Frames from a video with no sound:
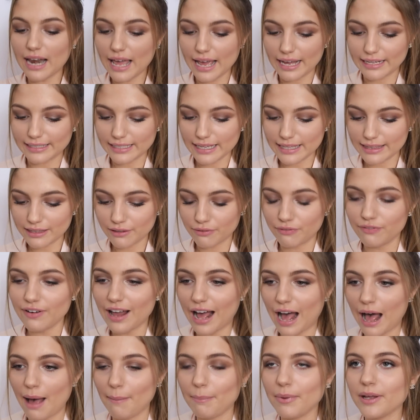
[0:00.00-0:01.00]
legs in the
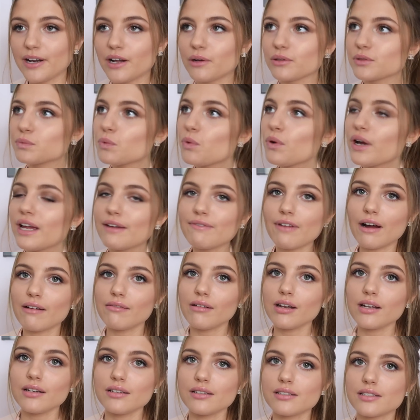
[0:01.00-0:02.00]
flap and I was walking
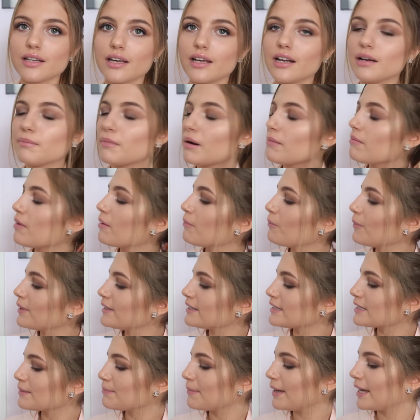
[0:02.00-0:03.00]
around London and my mum
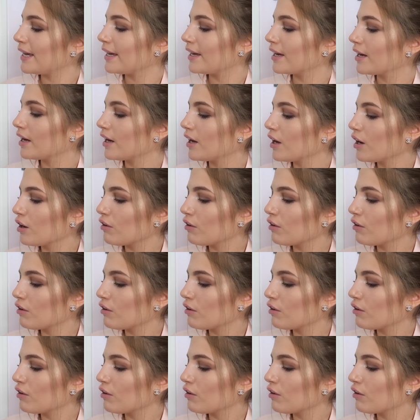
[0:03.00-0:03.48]
went to me,